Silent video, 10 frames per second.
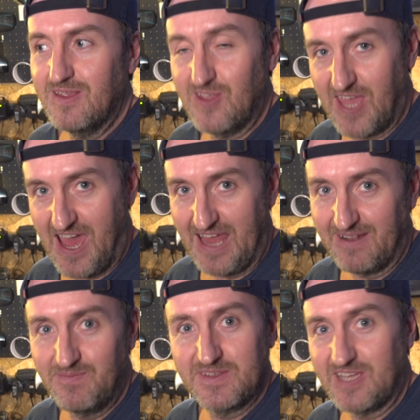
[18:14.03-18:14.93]
You
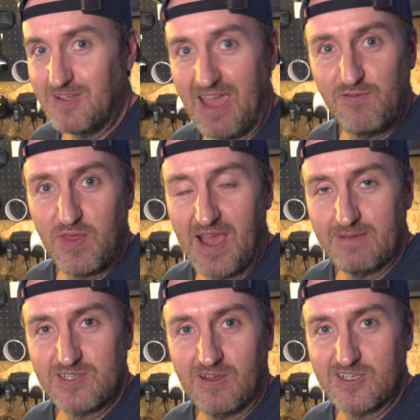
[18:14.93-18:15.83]
can. So everything
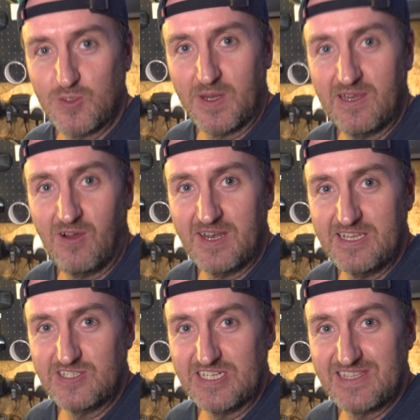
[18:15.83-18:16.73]
up to like a 29
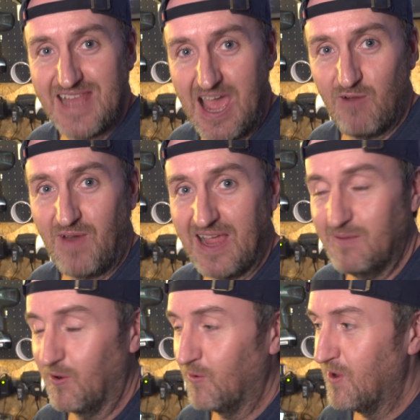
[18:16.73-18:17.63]
inch is now
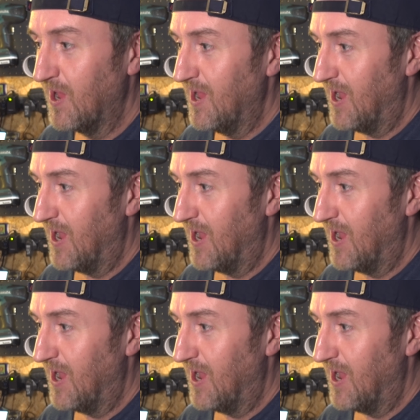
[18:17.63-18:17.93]
available.